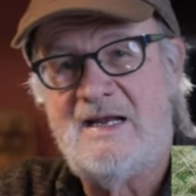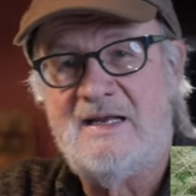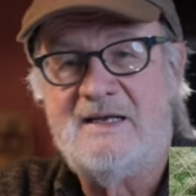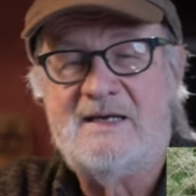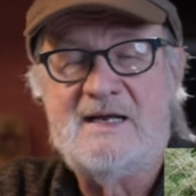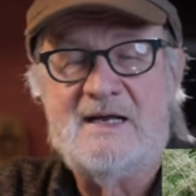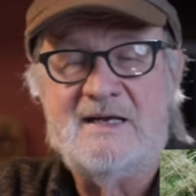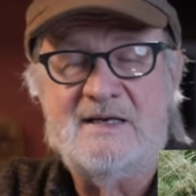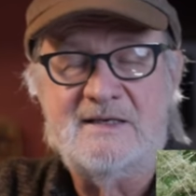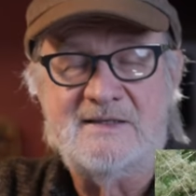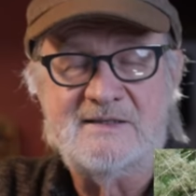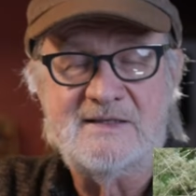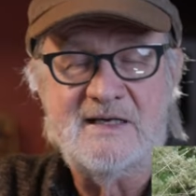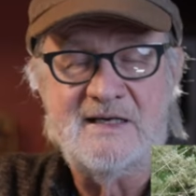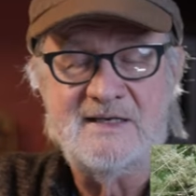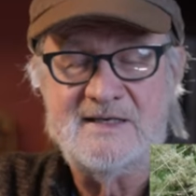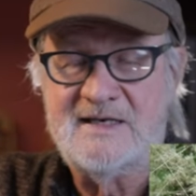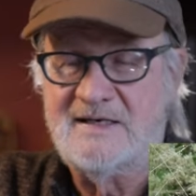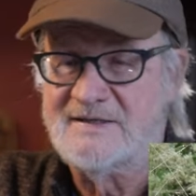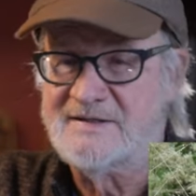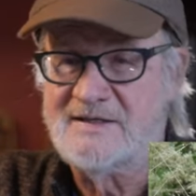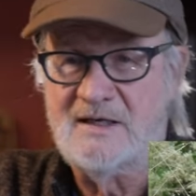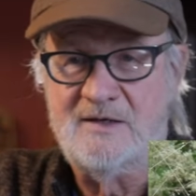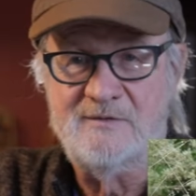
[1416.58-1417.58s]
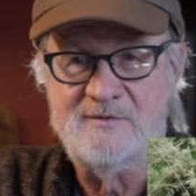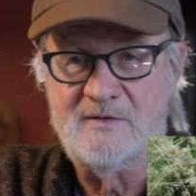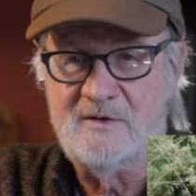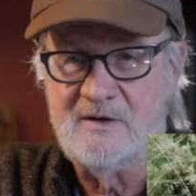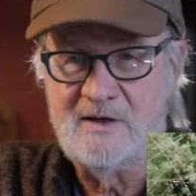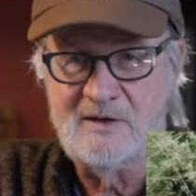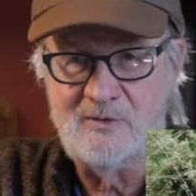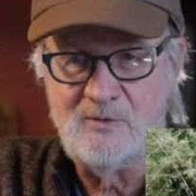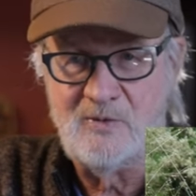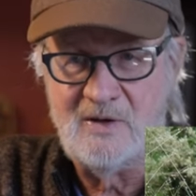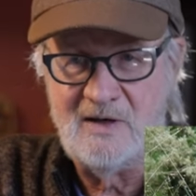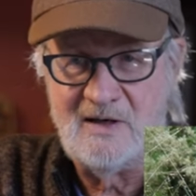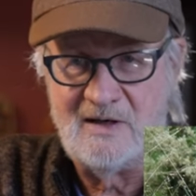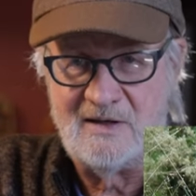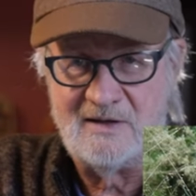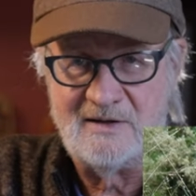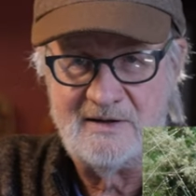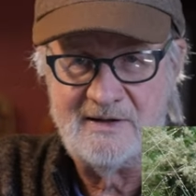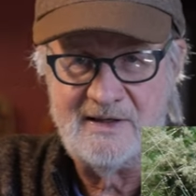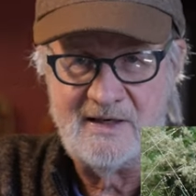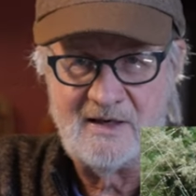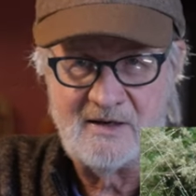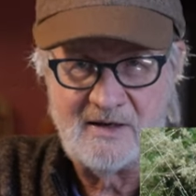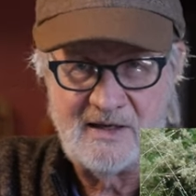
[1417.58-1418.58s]
And again, it, it has done very
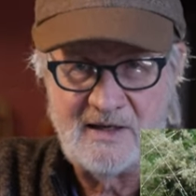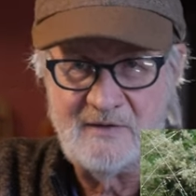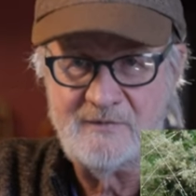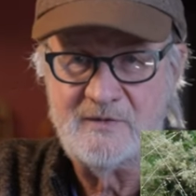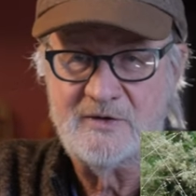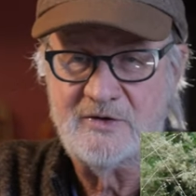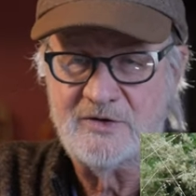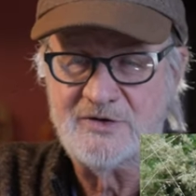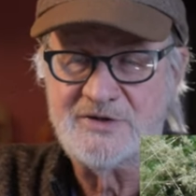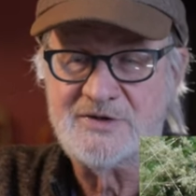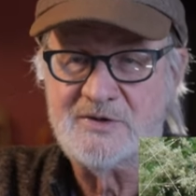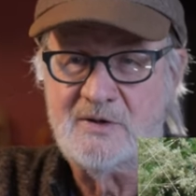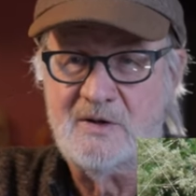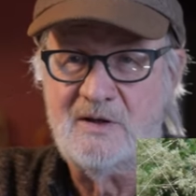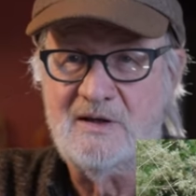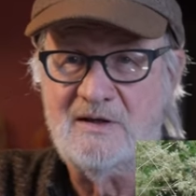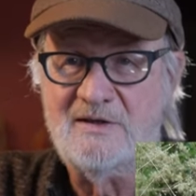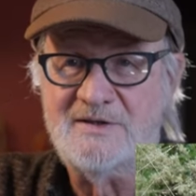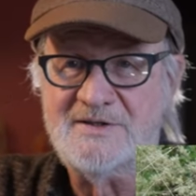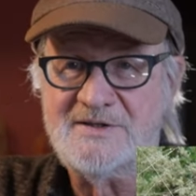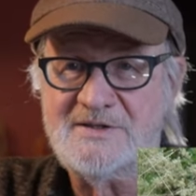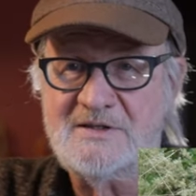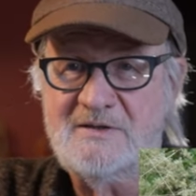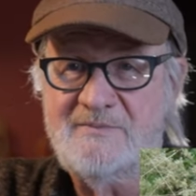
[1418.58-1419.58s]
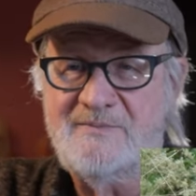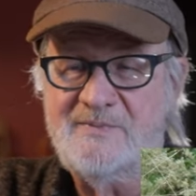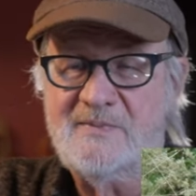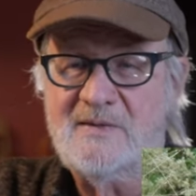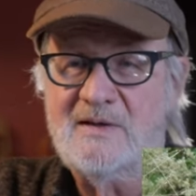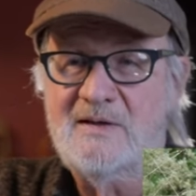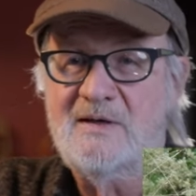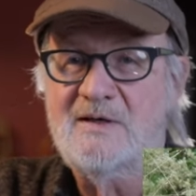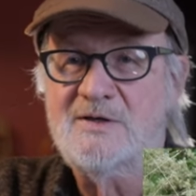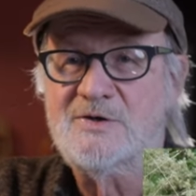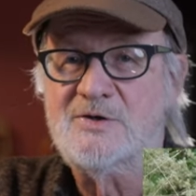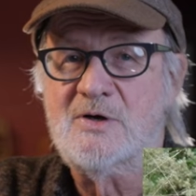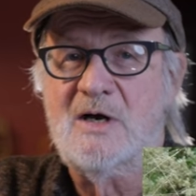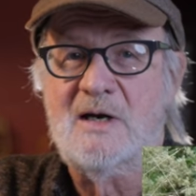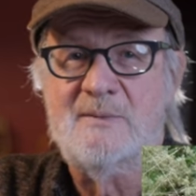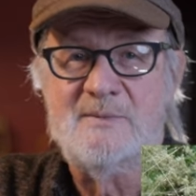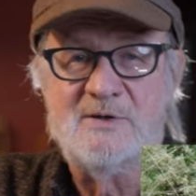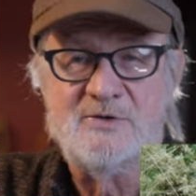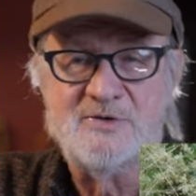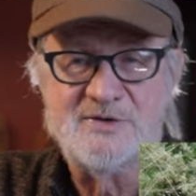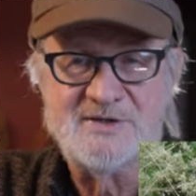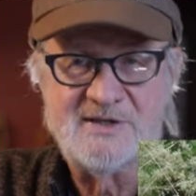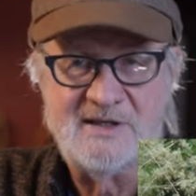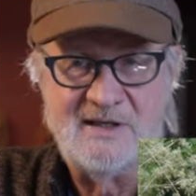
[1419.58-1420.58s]
well in our heavier soils. So
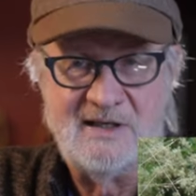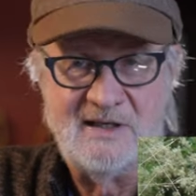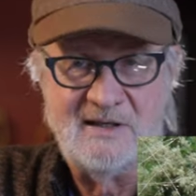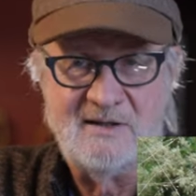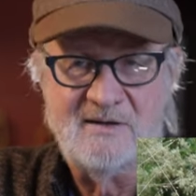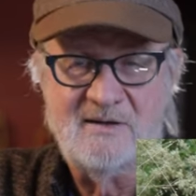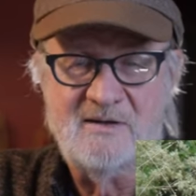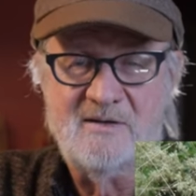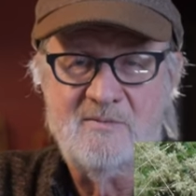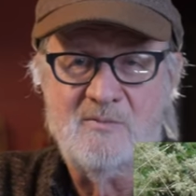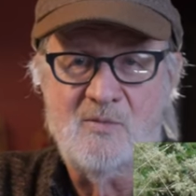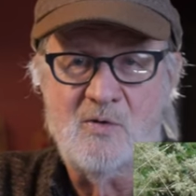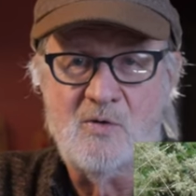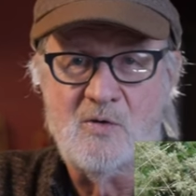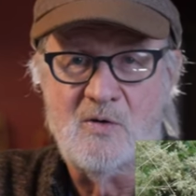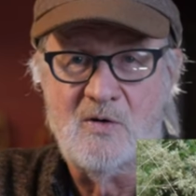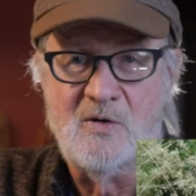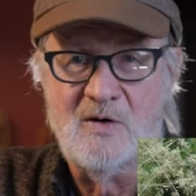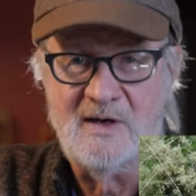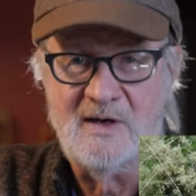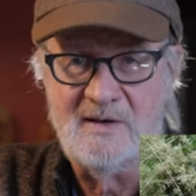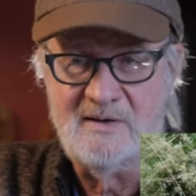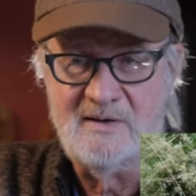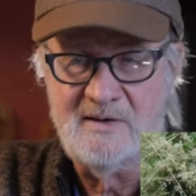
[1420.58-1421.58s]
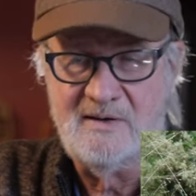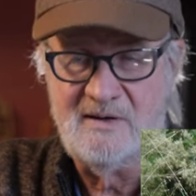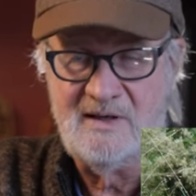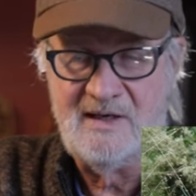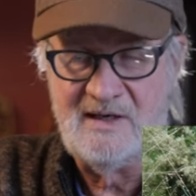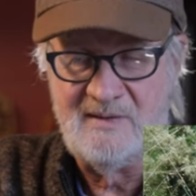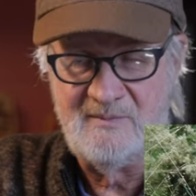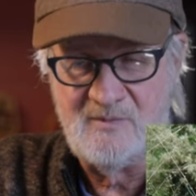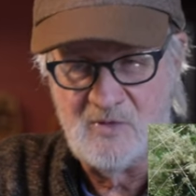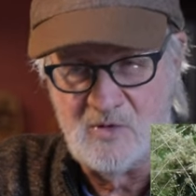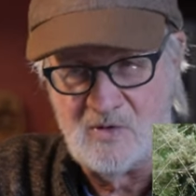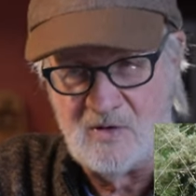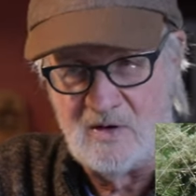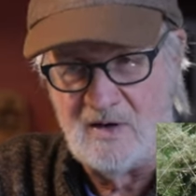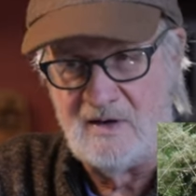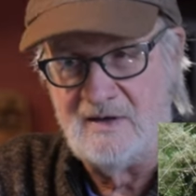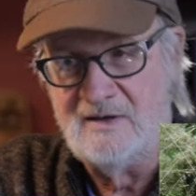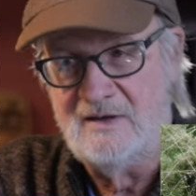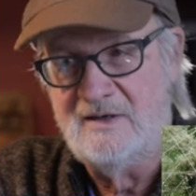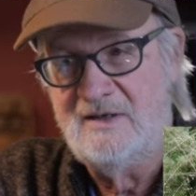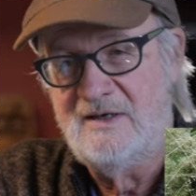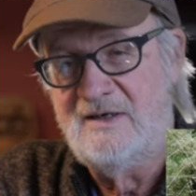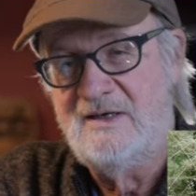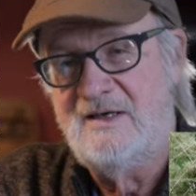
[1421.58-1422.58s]
I'm using it more and, and
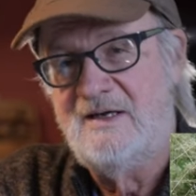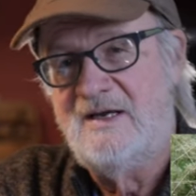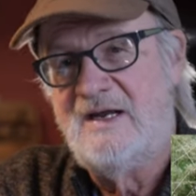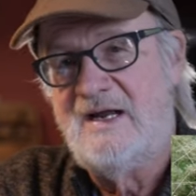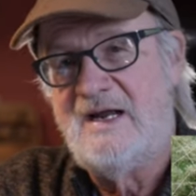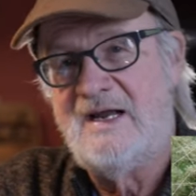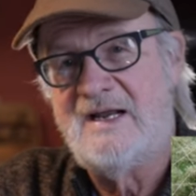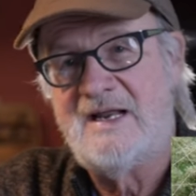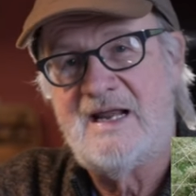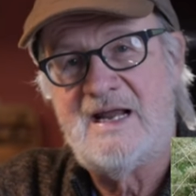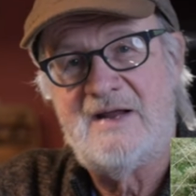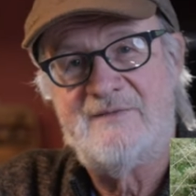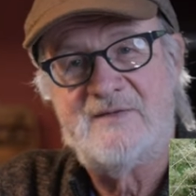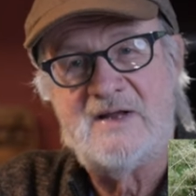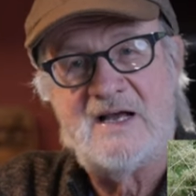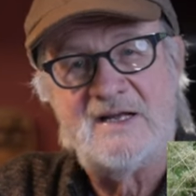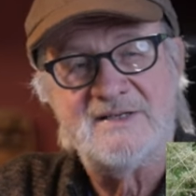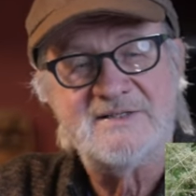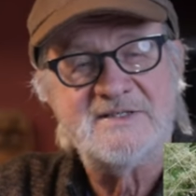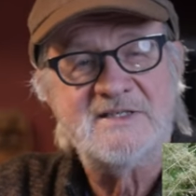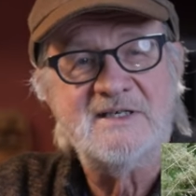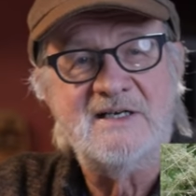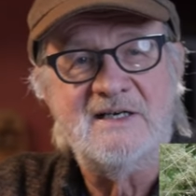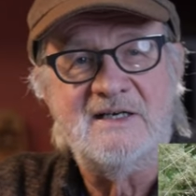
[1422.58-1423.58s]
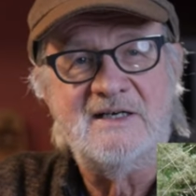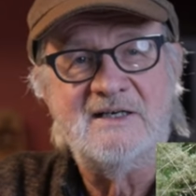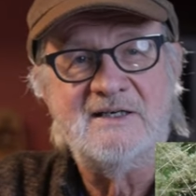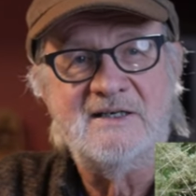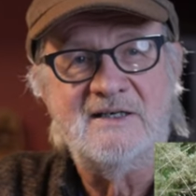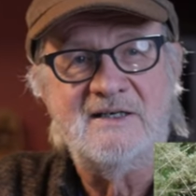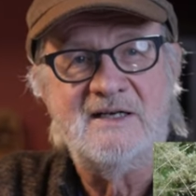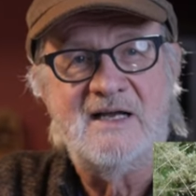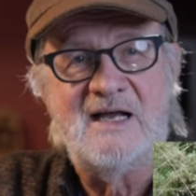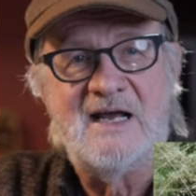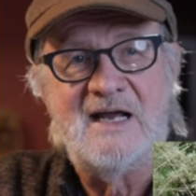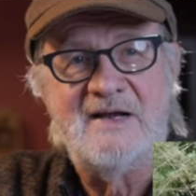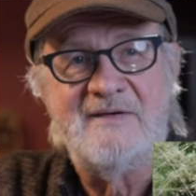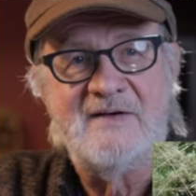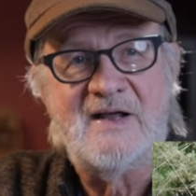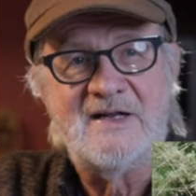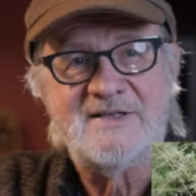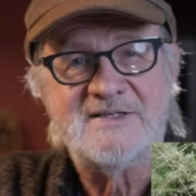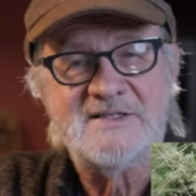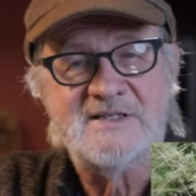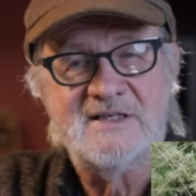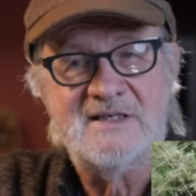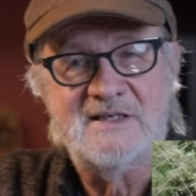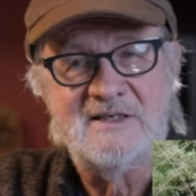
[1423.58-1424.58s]
more. And I have not seen, I've
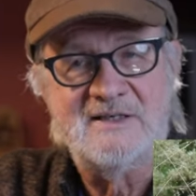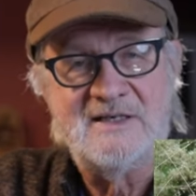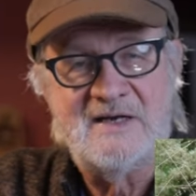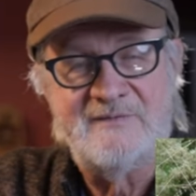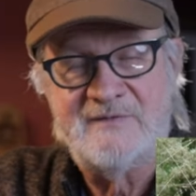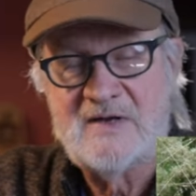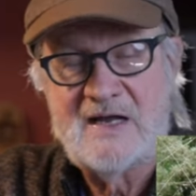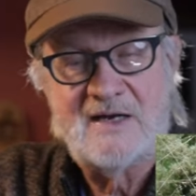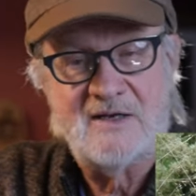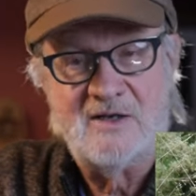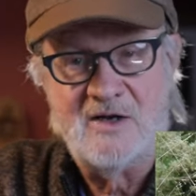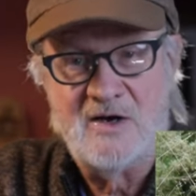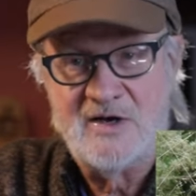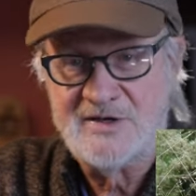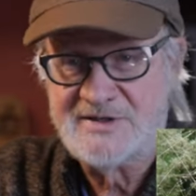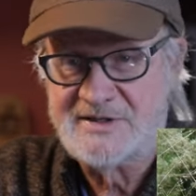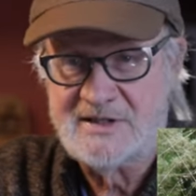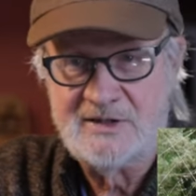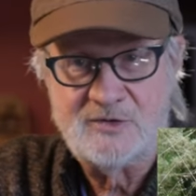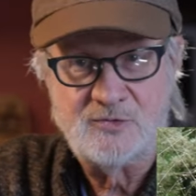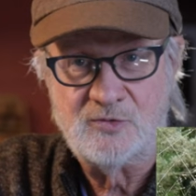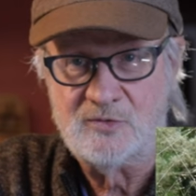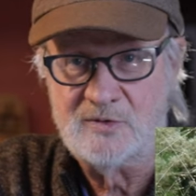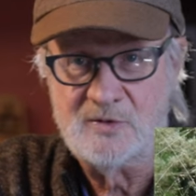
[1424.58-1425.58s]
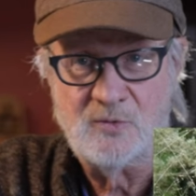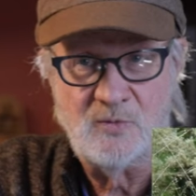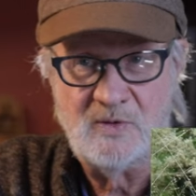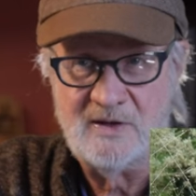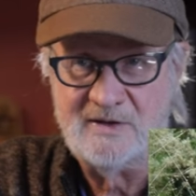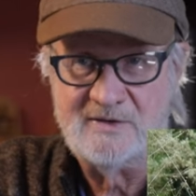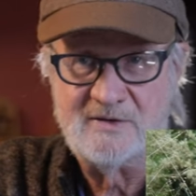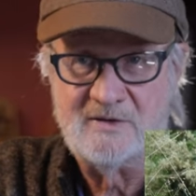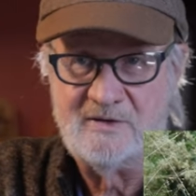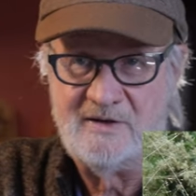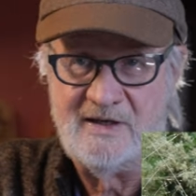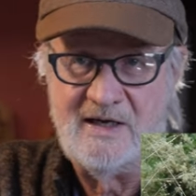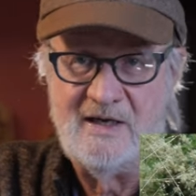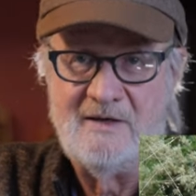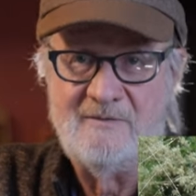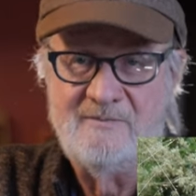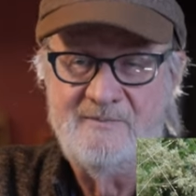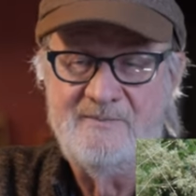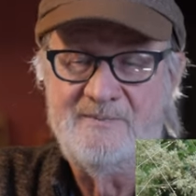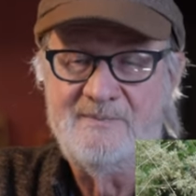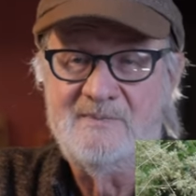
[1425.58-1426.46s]
not seen, I've not lost it through the winter yet.